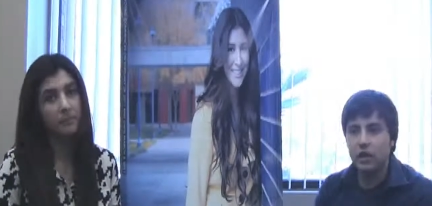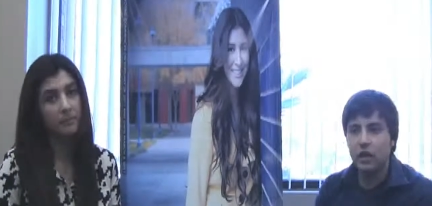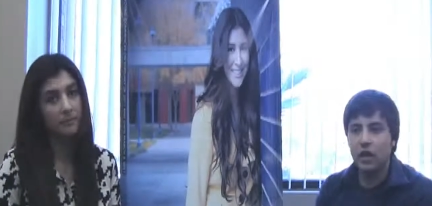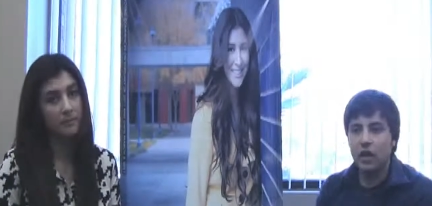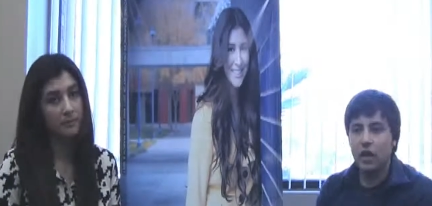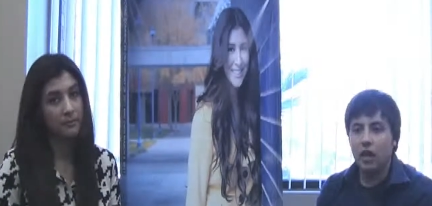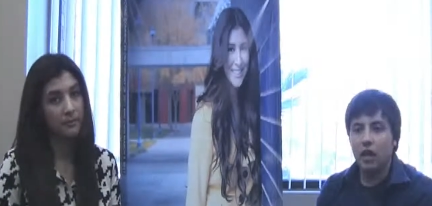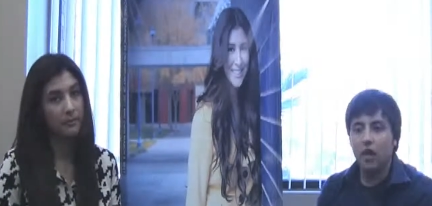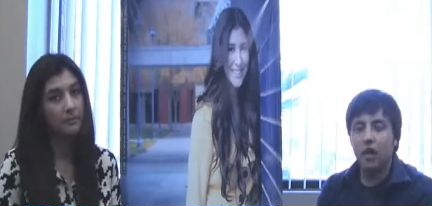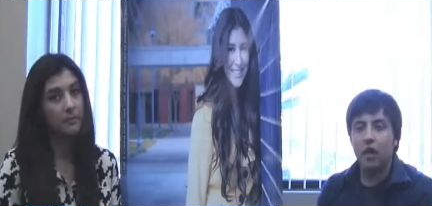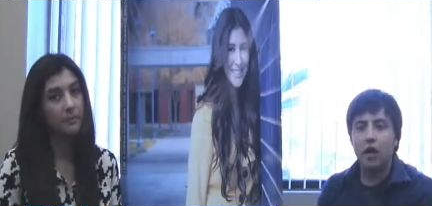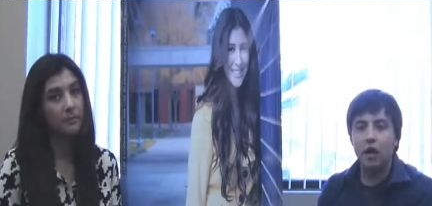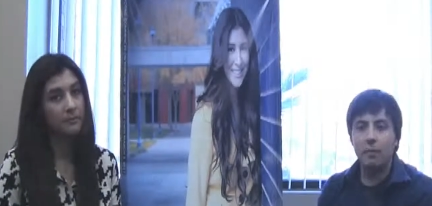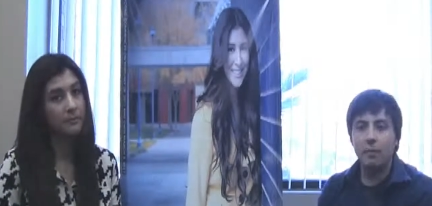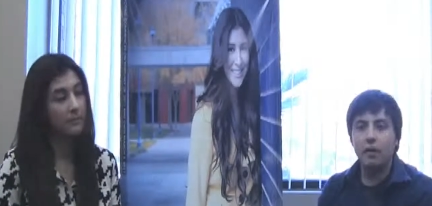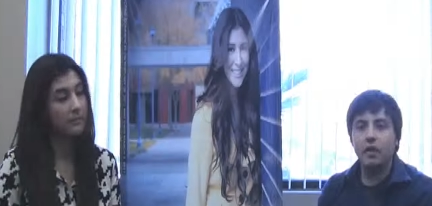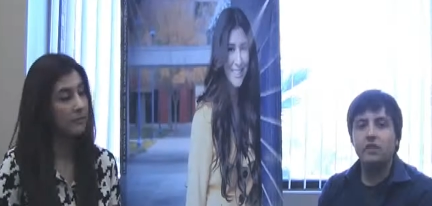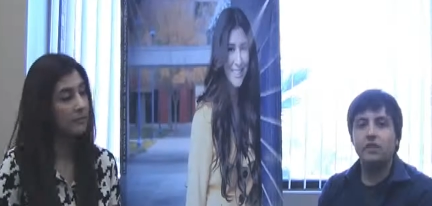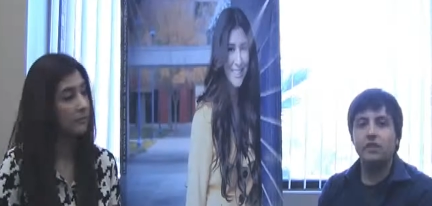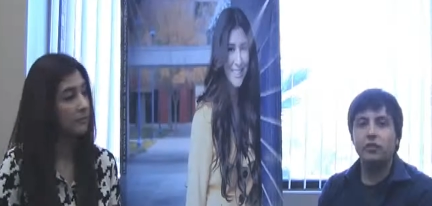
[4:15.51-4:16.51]
Speaker 1: uh, I
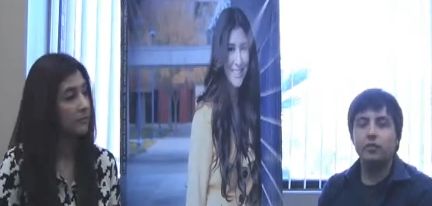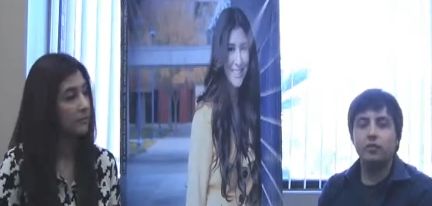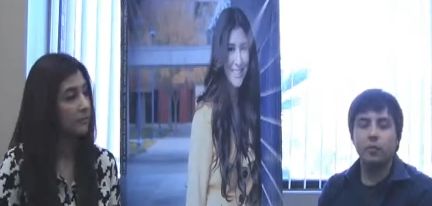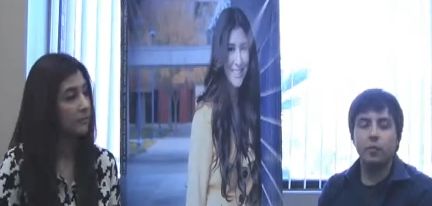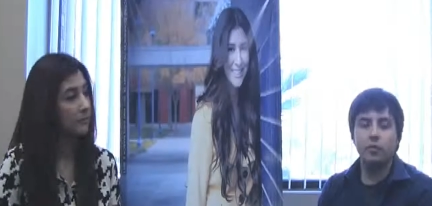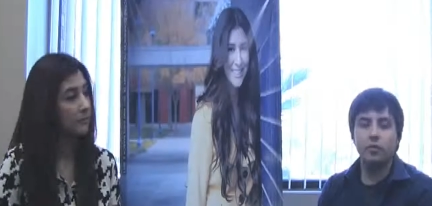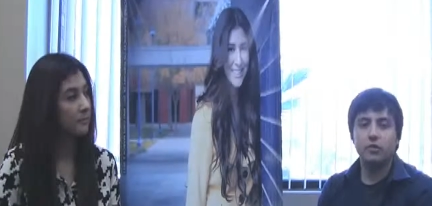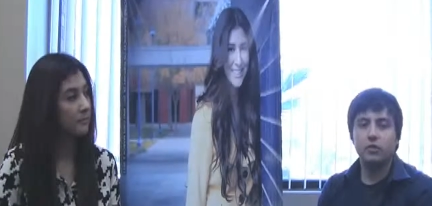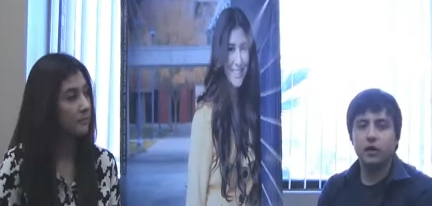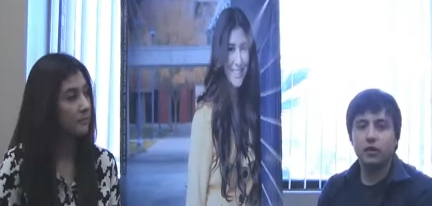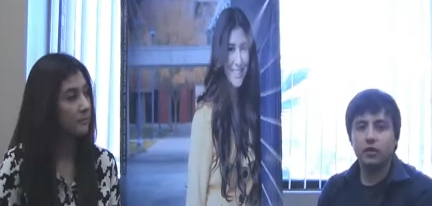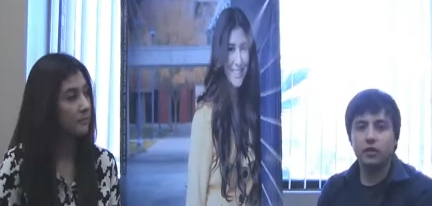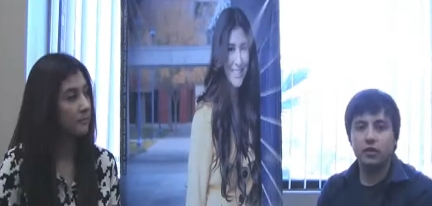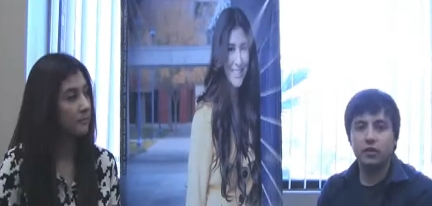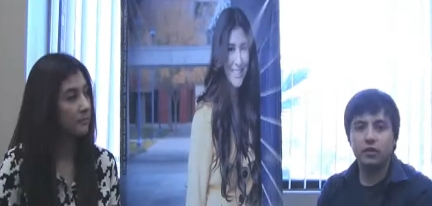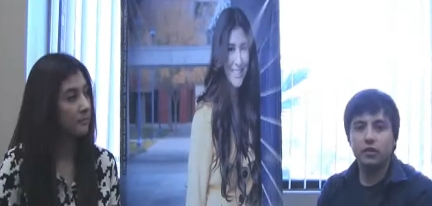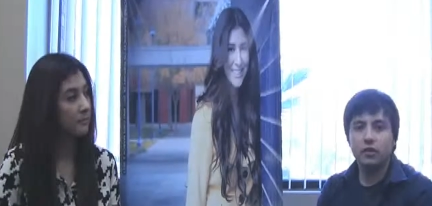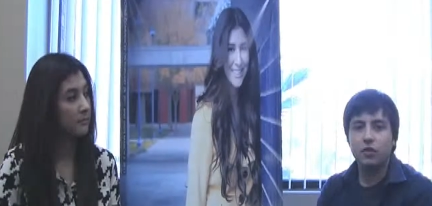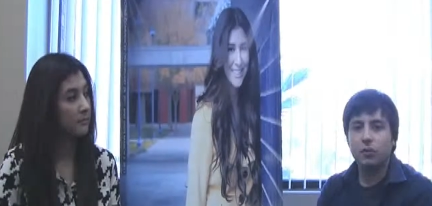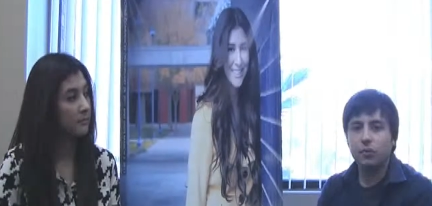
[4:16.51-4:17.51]
myself represent Arts
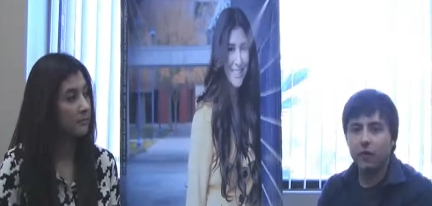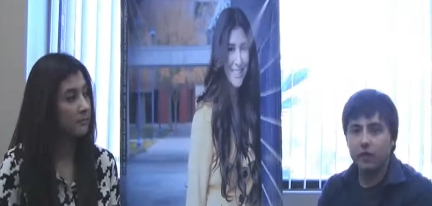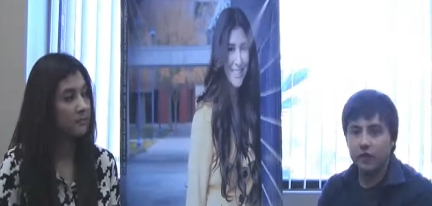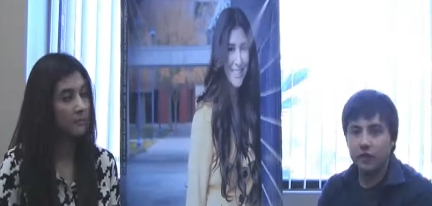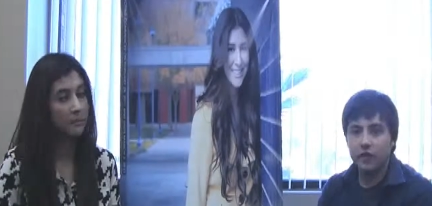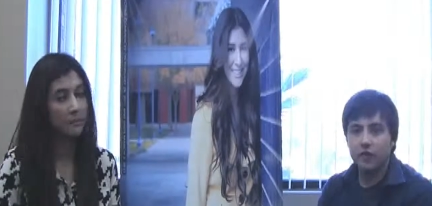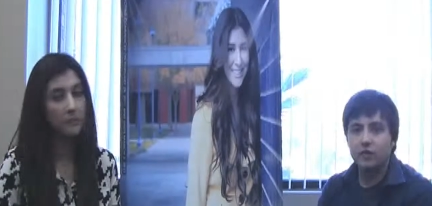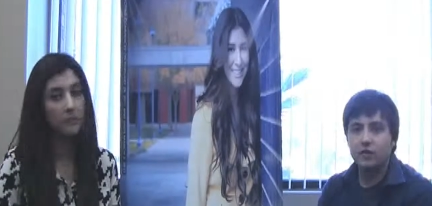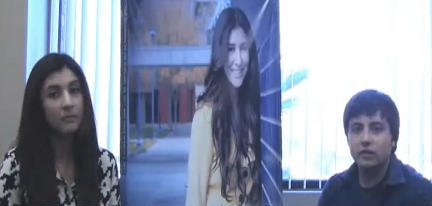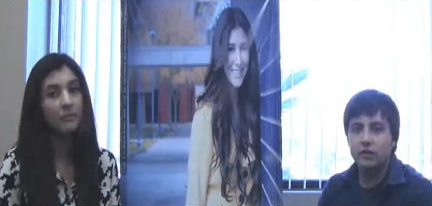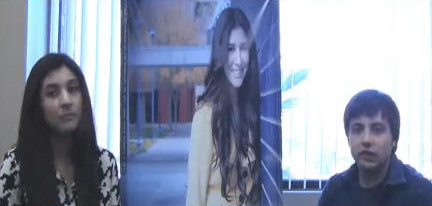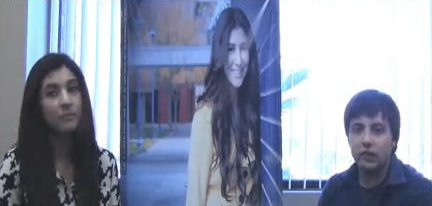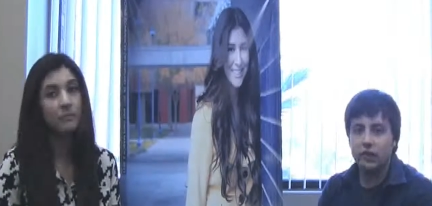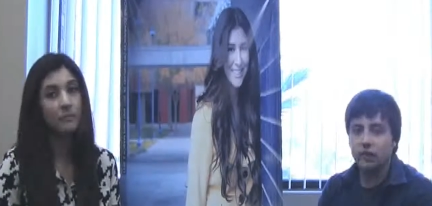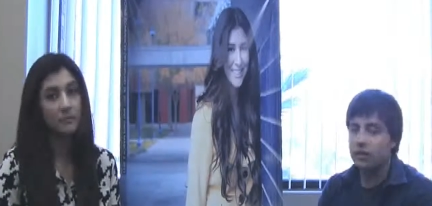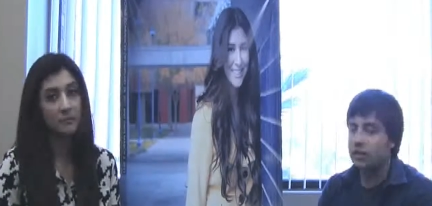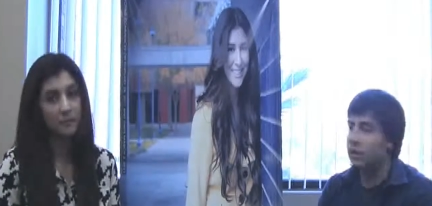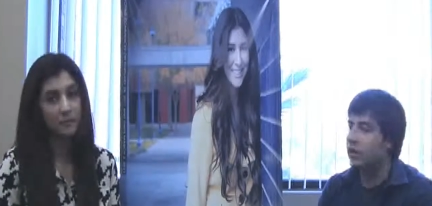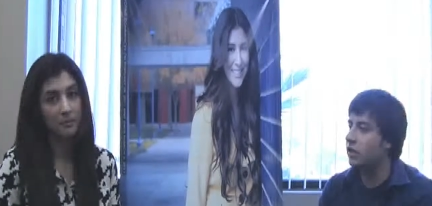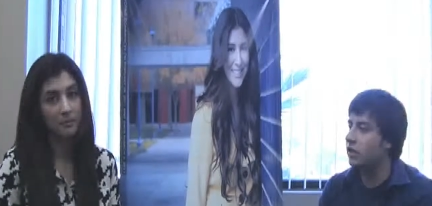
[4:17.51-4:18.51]
and Humanities and
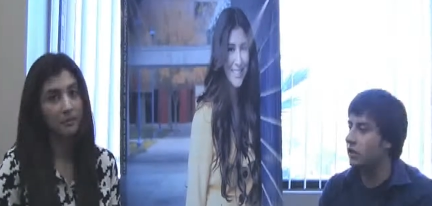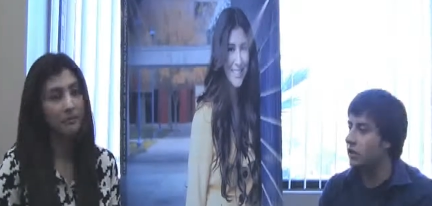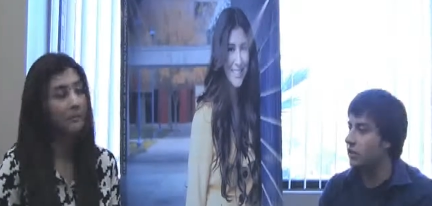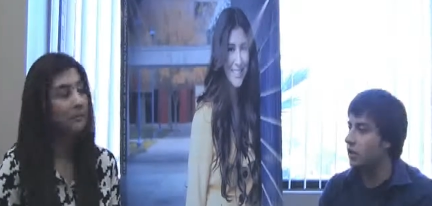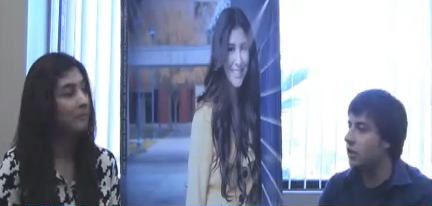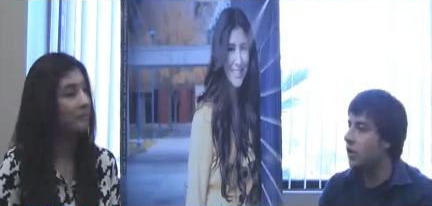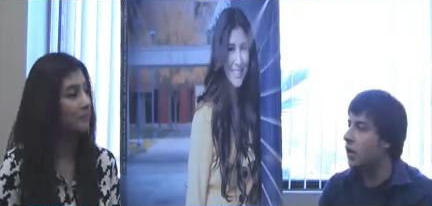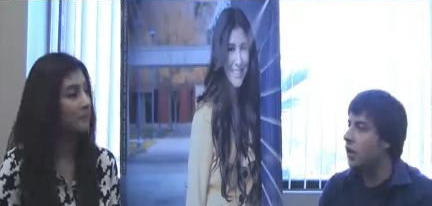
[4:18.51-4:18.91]
Education,